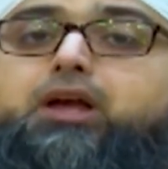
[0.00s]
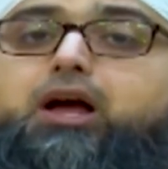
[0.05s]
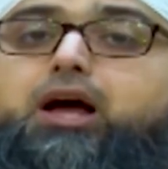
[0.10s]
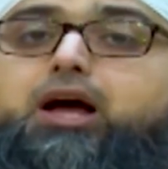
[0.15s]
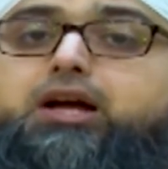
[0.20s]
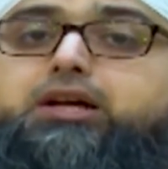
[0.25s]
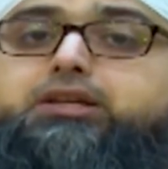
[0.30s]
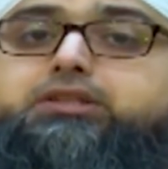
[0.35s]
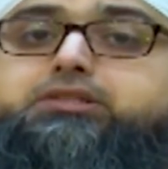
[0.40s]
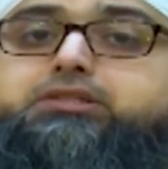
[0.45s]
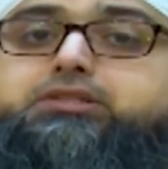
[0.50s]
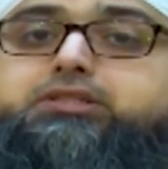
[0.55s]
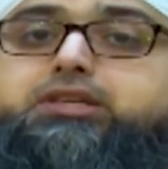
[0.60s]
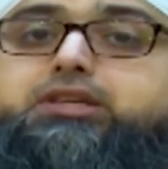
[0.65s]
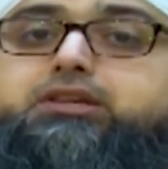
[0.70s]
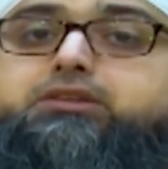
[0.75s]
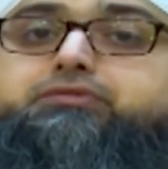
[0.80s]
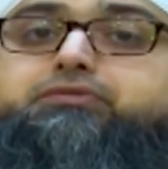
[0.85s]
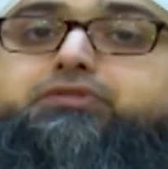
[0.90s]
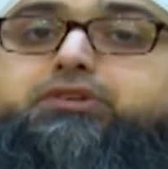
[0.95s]
I
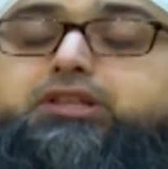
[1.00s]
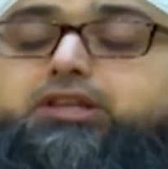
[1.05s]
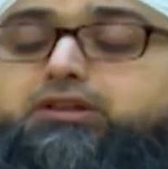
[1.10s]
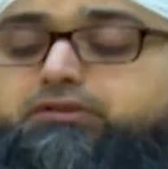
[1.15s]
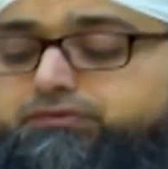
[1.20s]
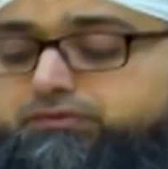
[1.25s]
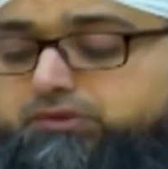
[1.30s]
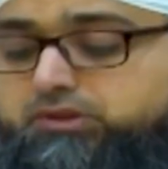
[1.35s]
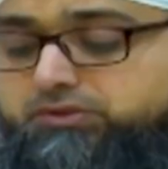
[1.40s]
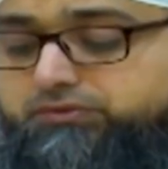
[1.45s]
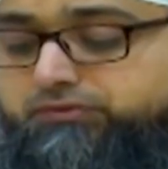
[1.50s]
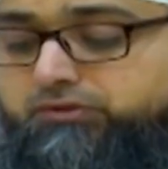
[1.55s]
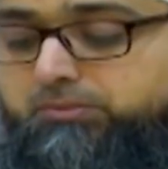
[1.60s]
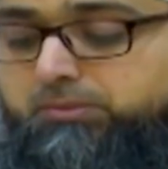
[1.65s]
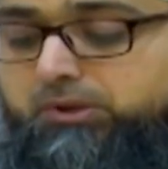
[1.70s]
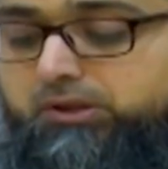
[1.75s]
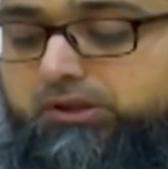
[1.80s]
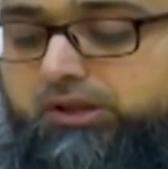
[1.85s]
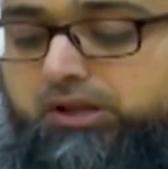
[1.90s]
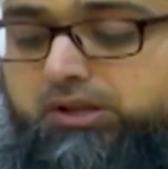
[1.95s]
seek forgiveness from
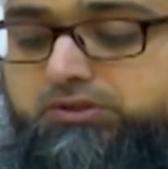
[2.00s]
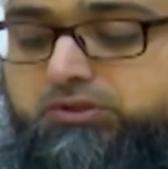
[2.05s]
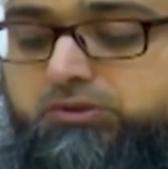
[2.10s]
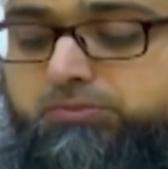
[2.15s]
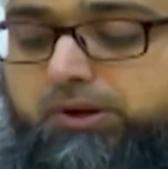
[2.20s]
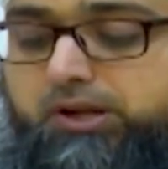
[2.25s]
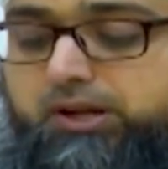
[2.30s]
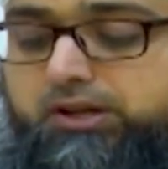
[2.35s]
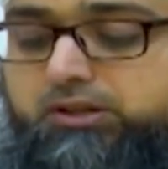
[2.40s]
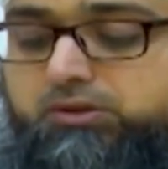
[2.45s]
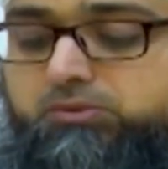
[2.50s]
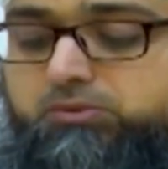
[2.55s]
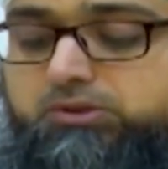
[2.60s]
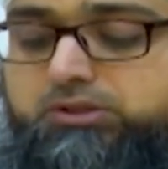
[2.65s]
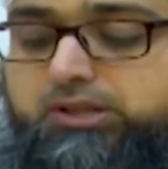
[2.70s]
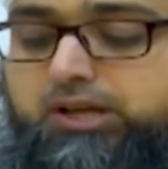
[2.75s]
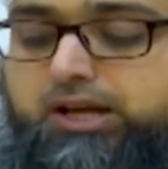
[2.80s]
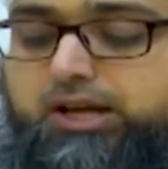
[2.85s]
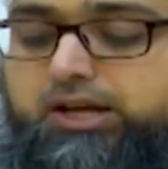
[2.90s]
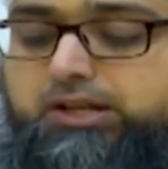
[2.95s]
Allah subhanahu wa
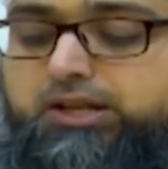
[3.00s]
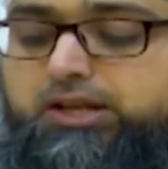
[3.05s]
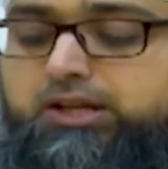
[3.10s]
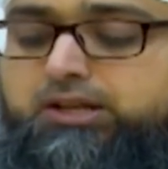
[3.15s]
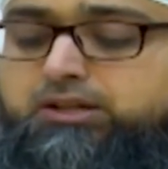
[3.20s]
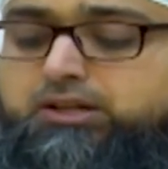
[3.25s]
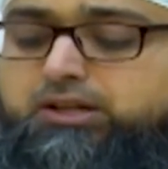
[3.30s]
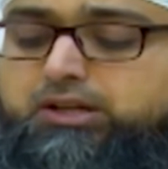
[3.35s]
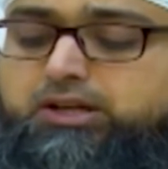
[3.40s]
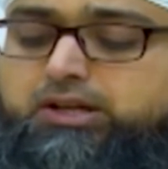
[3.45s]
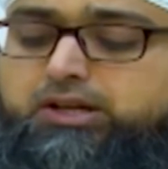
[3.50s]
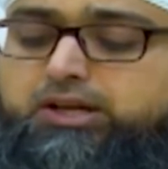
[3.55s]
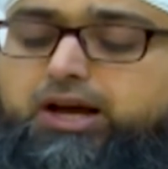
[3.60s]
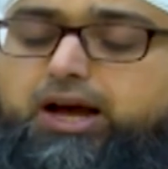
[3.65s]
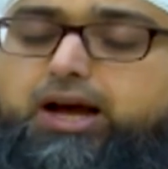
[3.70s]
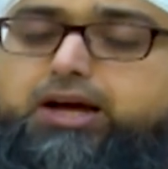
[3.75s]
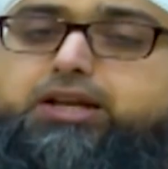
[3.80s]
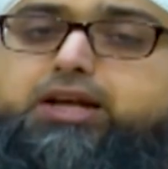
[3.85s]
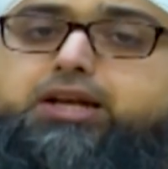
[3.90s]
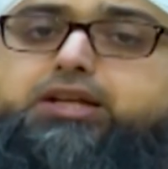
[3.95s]
ta'ala
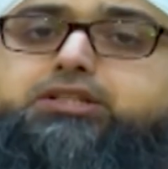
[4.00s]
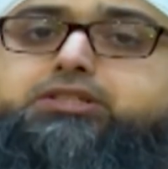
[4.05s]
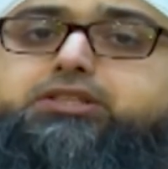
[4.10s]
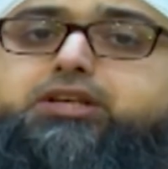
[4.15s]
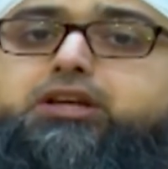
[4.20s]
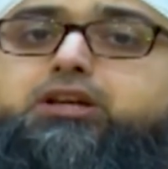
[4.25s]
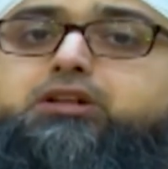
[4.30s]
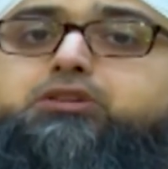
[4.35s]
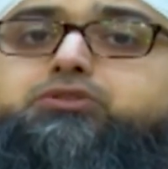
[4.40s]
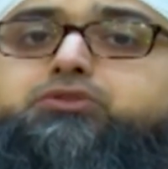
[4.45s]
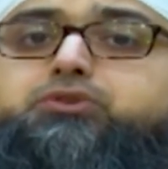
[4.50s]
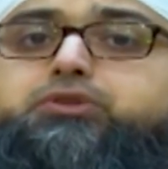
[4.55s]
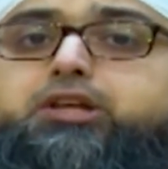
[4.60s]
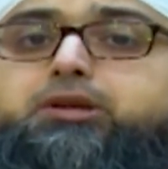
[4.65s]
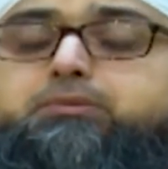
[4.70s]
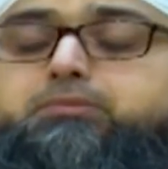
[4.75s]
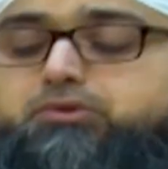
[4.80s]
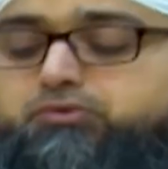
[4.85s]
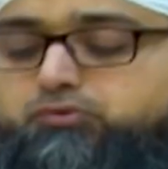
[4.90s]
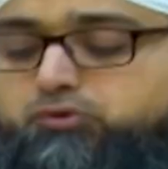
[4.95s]
and I turn to
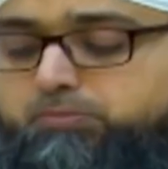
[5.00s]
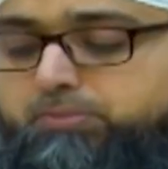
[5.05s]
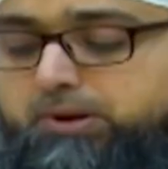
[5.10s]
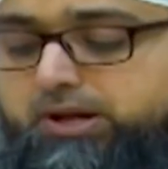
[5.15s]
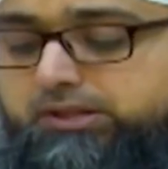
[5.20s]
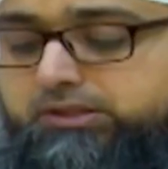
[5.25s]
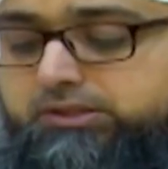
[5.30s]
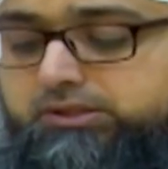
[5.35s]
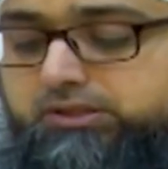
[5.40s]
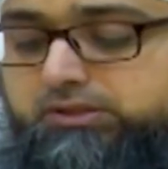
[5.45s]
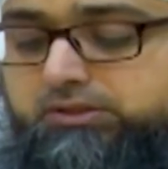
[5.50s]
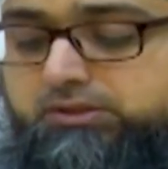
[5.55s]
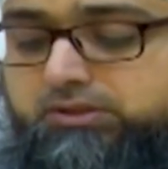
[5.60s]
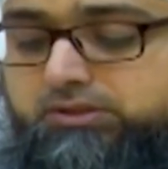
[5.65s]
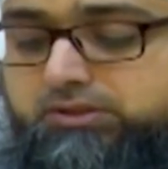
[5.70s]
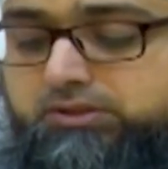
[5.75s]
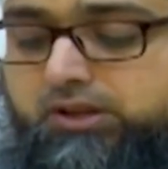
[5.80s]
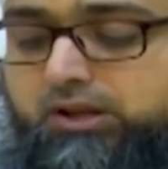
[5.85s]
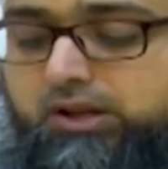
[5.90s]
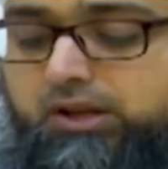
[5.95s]
Him in
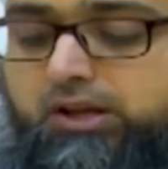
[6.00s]
repentance